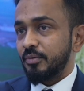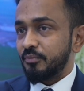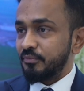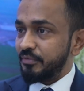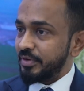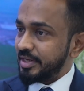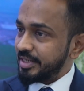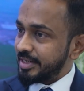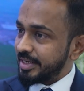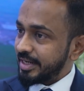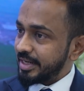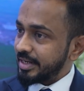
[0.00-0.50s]

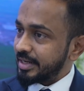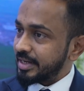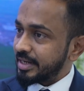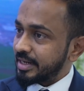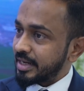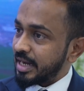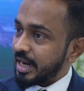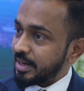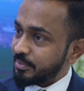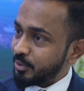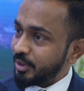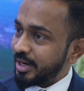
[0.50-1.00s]
We take
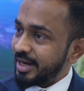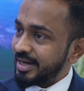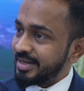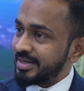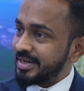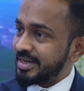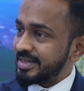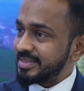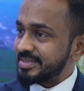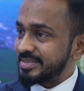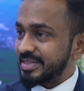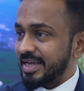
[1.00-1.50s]

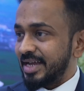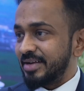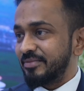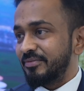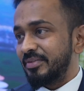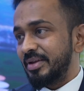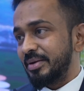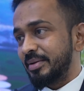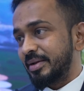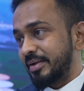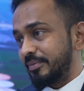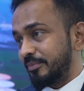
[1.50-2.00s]
carbohydrates and
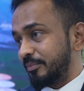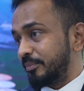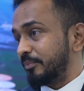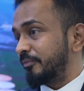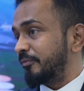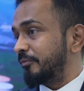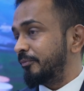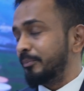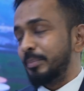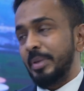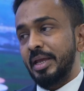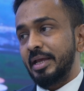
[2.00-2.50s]
we
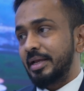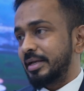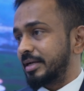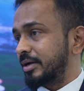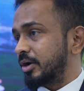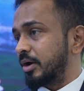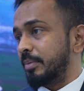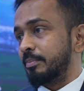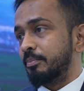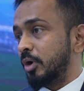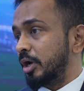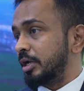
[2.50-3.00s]
make
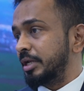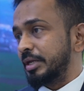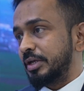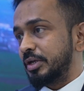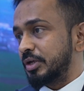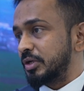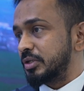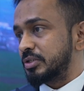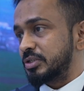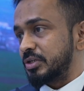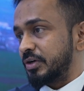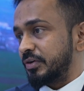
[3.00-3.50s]

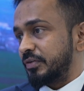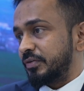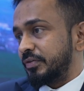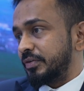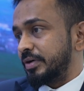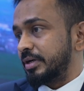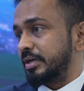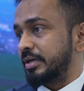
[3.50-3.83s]
molecules of